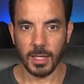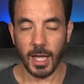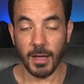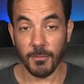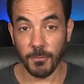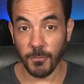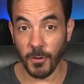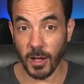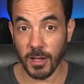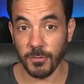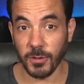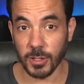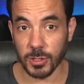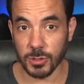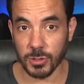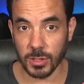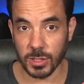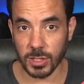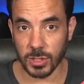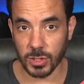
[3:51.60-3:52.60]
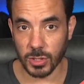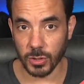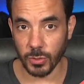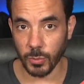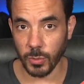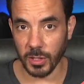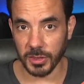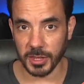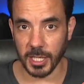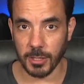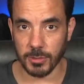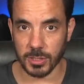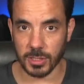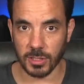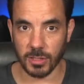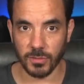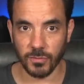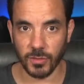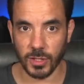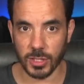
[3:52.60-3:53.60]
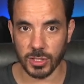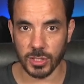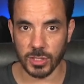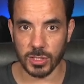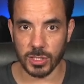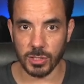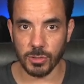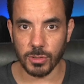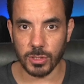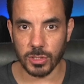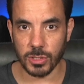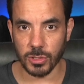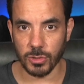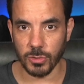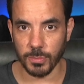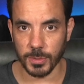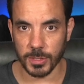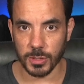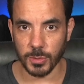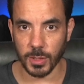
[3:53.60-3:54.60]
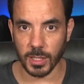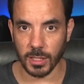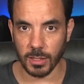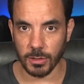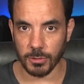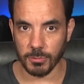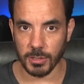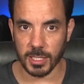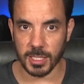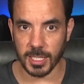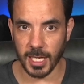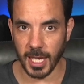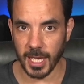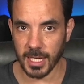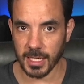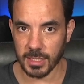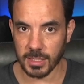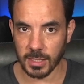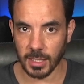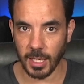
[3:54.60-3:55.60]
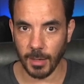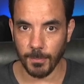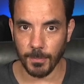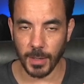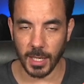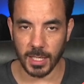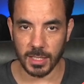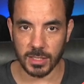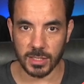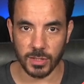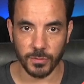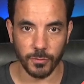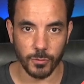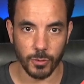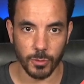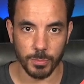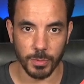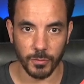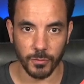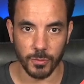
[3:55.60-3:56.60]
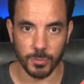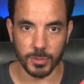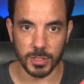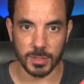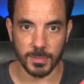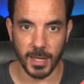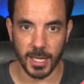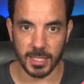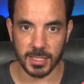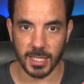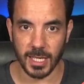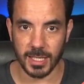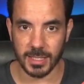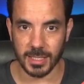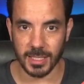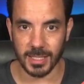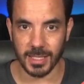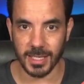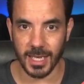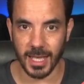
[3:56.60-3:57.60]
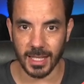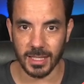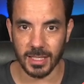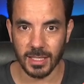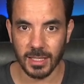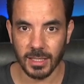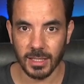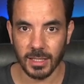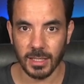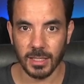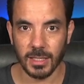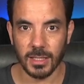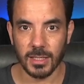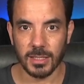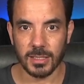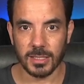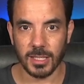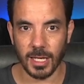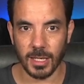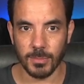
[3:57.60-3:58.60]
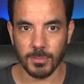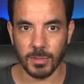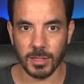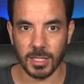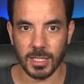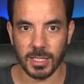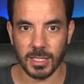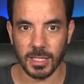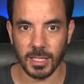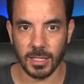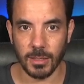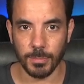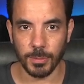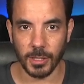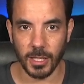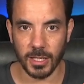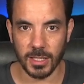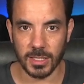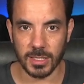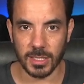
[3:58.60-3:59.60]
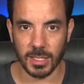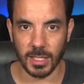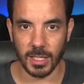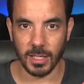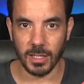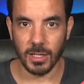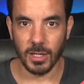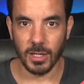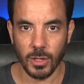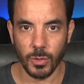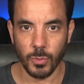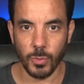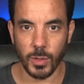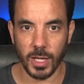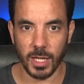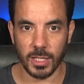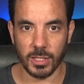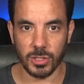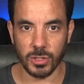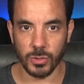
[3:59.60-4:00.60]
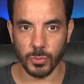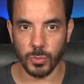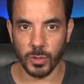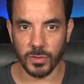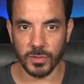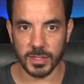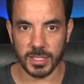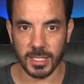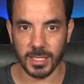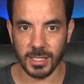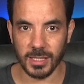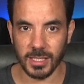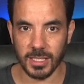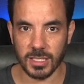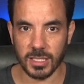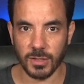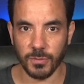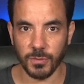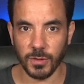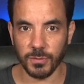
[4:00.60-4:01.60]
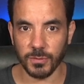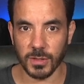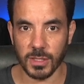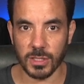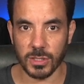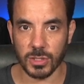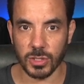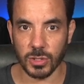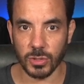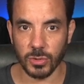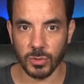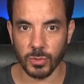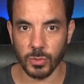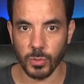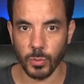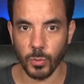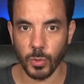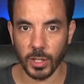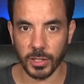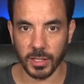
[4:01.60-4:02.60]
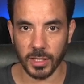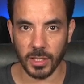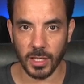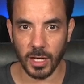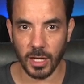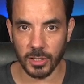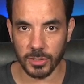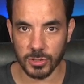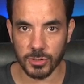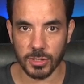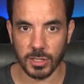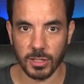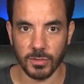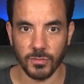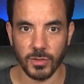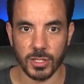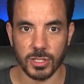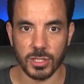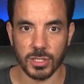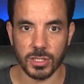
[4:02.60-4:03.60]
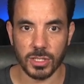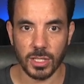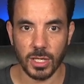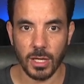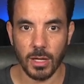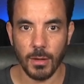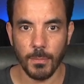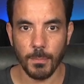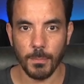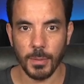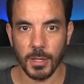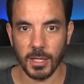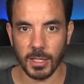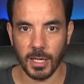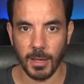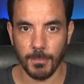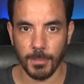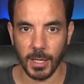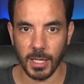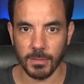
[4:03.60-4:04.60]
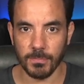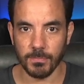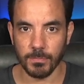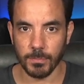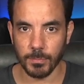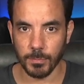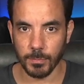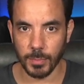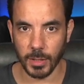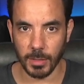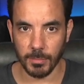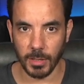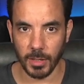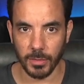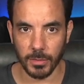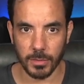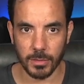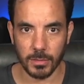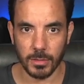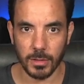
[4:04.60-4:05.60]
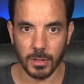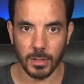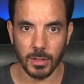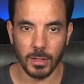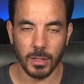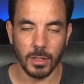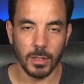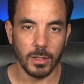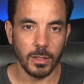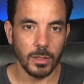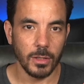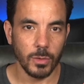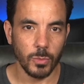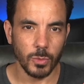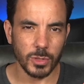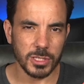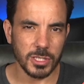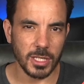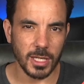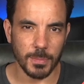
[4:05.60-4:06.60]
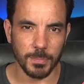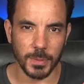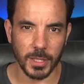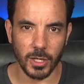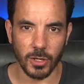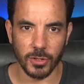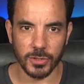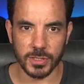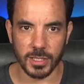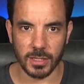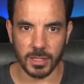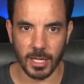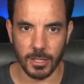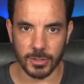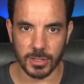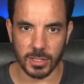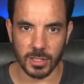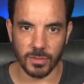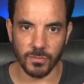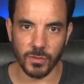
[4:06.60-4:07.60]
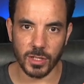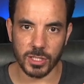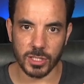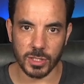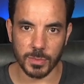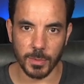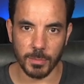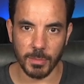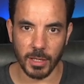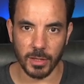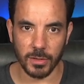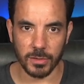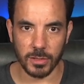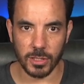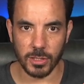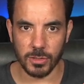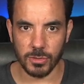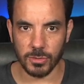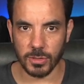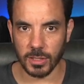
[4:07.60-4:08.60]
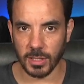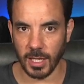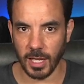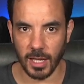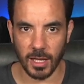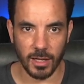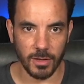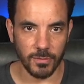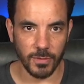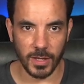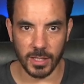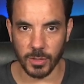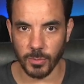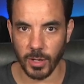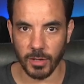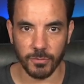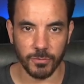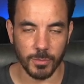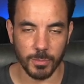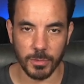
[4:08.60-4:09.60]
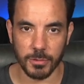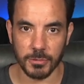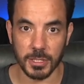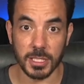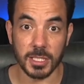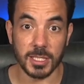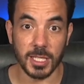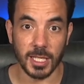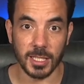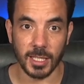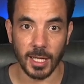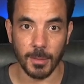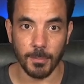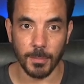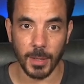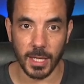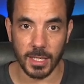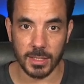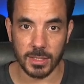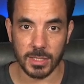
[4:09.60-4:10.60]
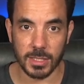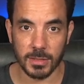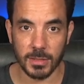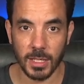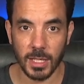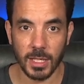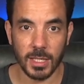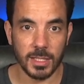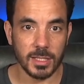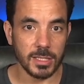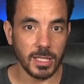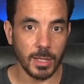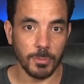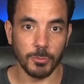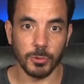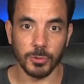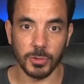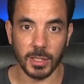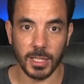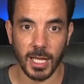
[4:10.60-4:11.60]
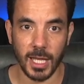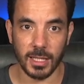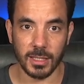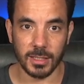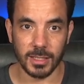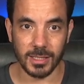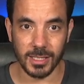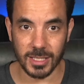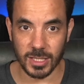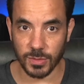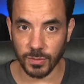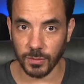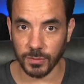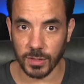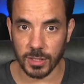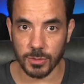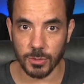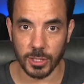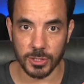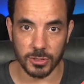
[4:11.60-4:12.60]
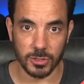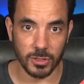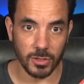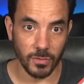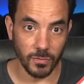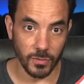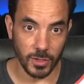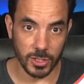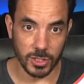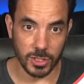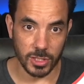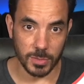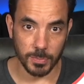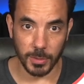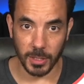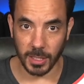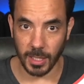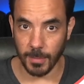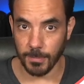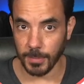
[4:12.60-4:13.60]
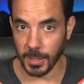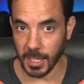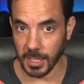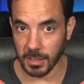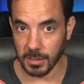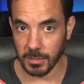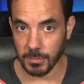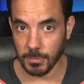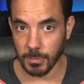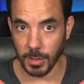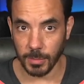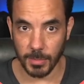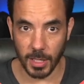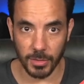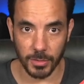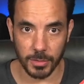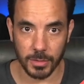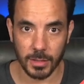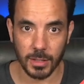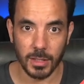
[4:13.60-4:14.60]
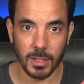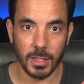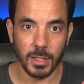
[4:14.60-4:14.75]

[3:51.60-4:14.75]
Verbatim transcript: At five hundred to one thousand conversions, you can do between three to eight campaigns for Performance Max, and again, same thinking applies here, where you want at least fifty to one hundred conversions per campaign per month. Once you get beyond one thousand conversions per month, you can have anywhere from three to ten campaigns, same rule again, at least fifty to one hundred conversions per campaign per month.